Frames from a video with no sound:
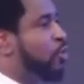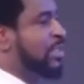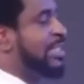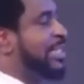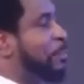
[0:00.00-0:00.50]

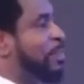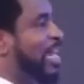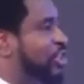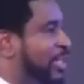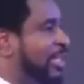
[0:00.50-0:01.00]
It's a
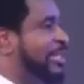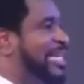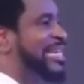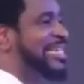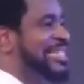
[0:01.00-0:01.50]
passionate
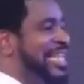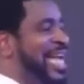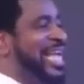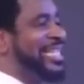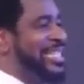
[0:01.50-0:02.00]

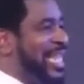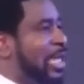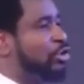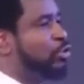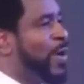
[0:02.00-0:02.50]
desire,
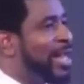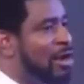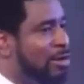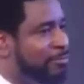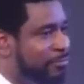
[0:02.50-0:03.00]
sexual
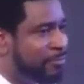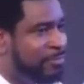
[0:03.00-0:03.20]
love.